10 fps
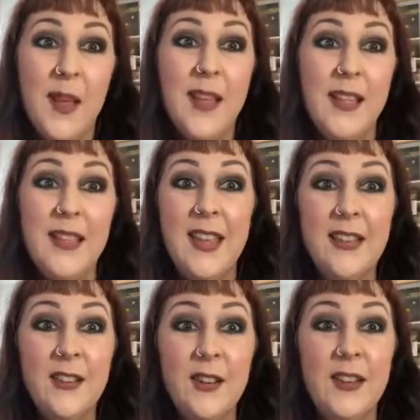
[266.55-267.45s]
And the
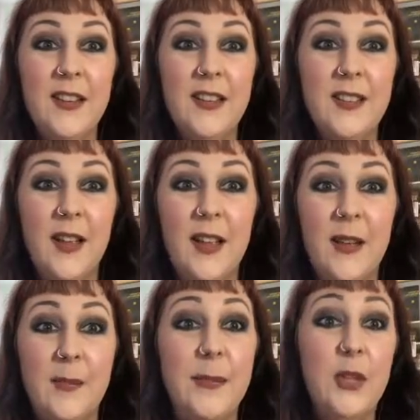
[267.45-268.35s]
answer is
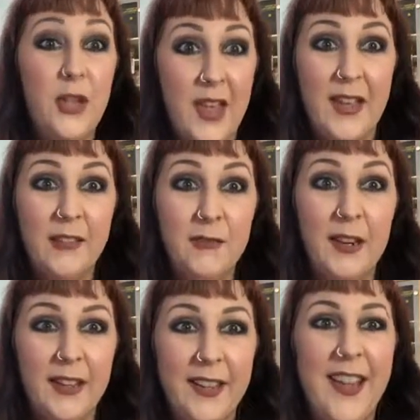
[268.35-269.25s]
you can't
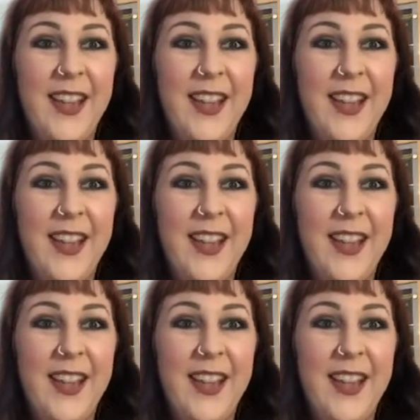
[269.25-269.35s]
really.